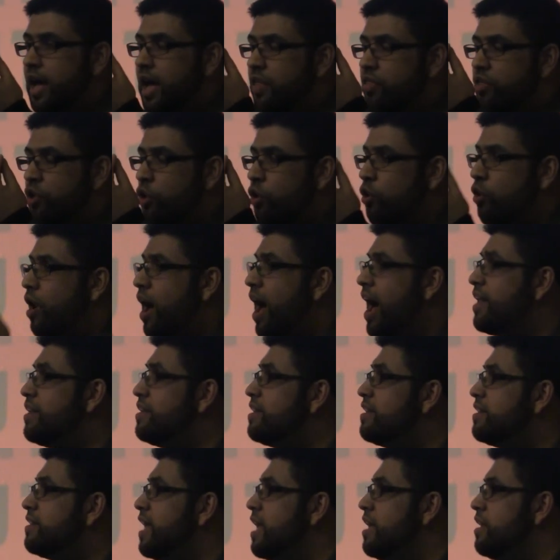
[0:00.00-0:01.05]
the Quran
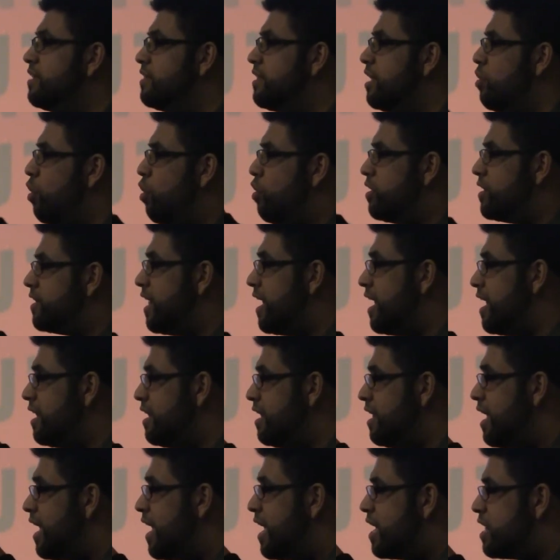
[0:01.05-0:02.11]
states that
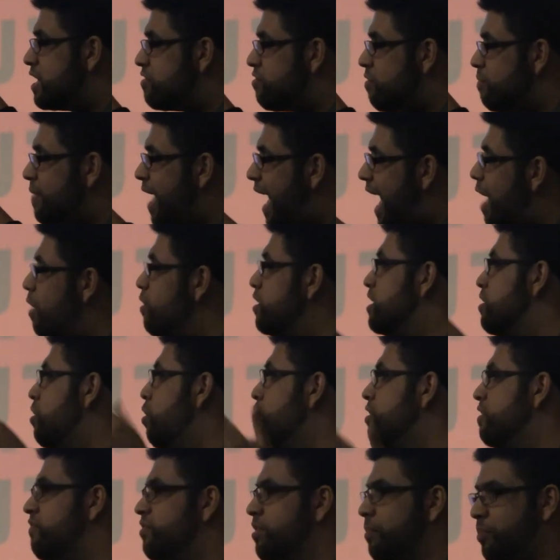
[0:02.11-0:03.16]
Hussain is from the
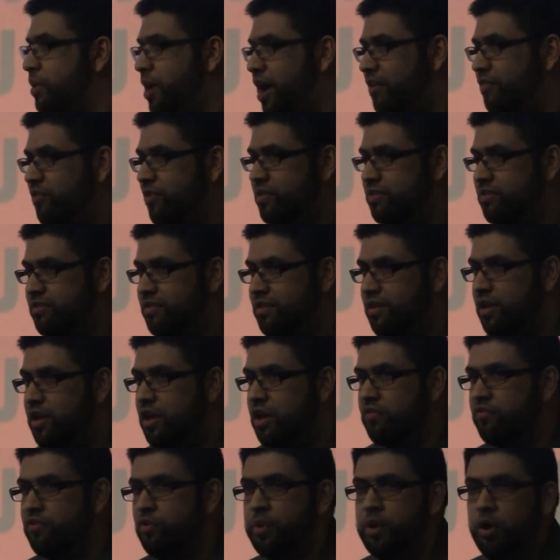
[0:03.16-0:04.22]
household of the Prophet.
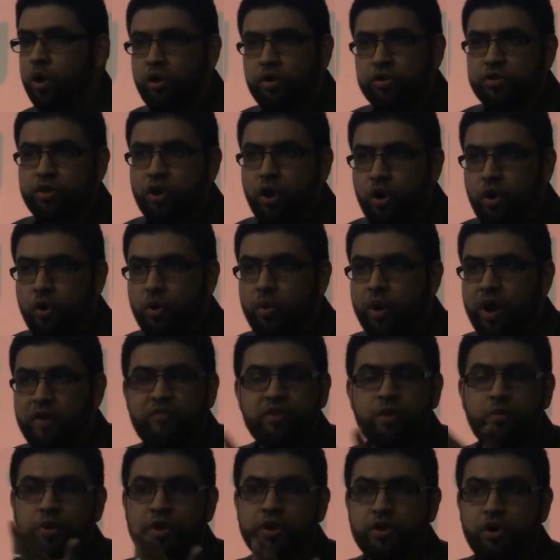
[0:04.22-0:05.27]
For we all know,
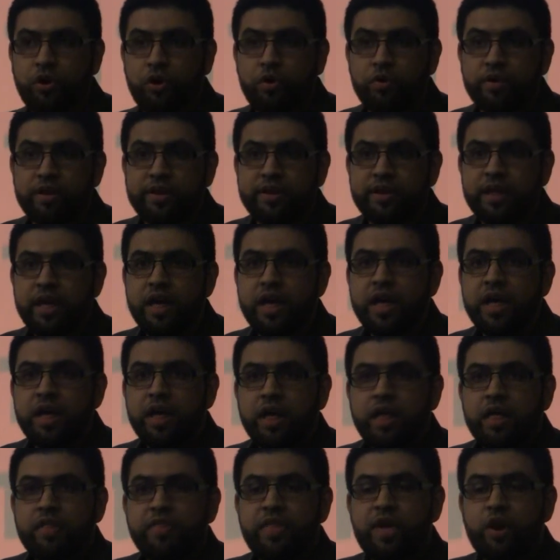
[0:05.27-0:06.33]
everyone knows,
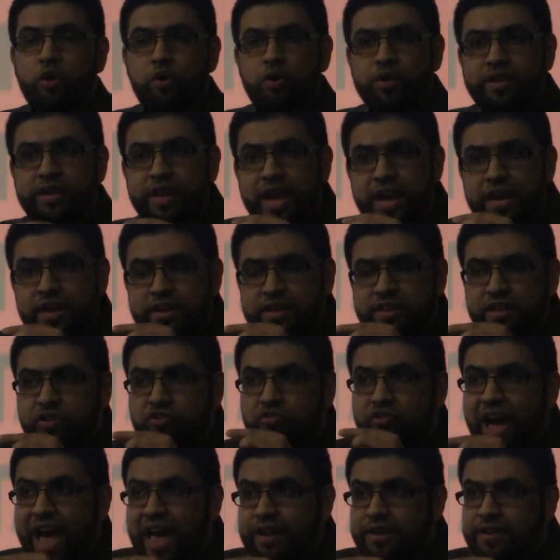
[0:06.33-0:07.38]
that Hussain is the
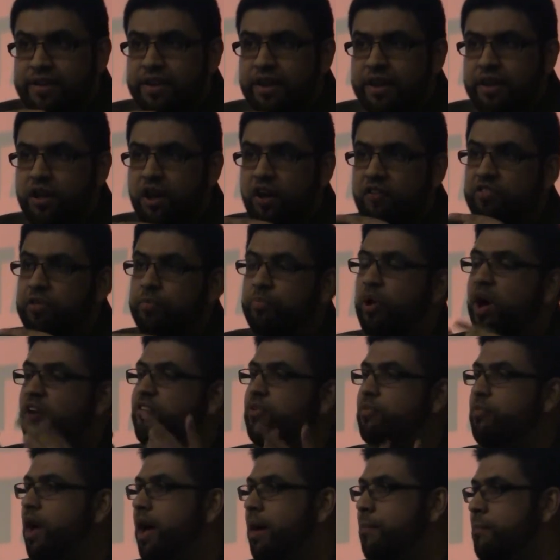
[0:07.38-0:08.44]
grandson of the
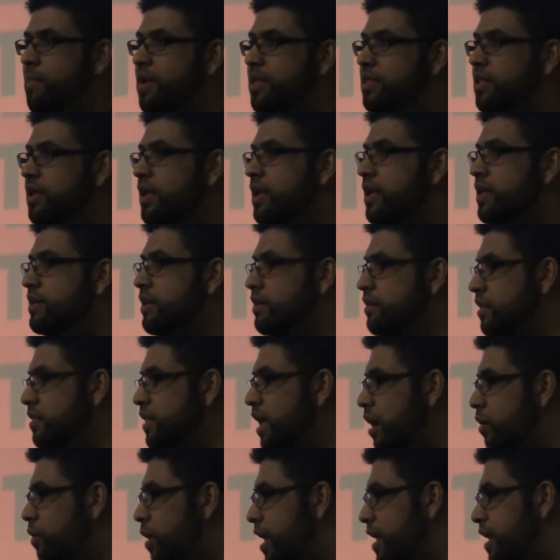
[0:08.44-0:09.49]
Prophet Muhammad
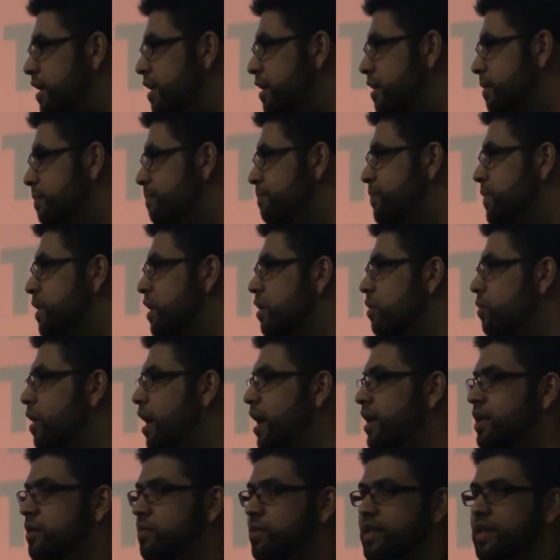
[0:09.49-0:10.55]
sallallahu alayhi
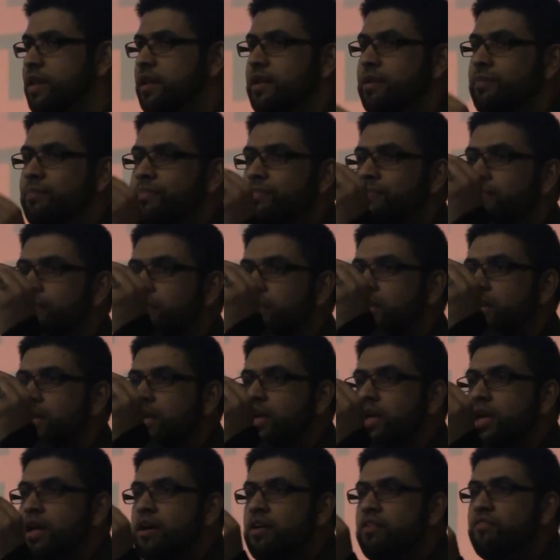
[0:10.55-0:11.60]
wa
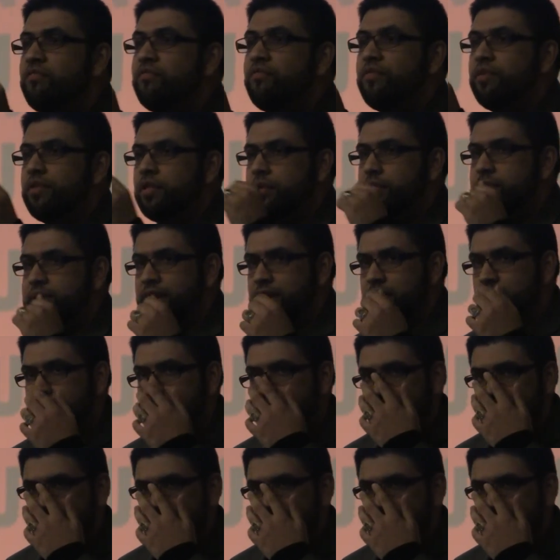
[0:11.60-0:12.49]
sallam.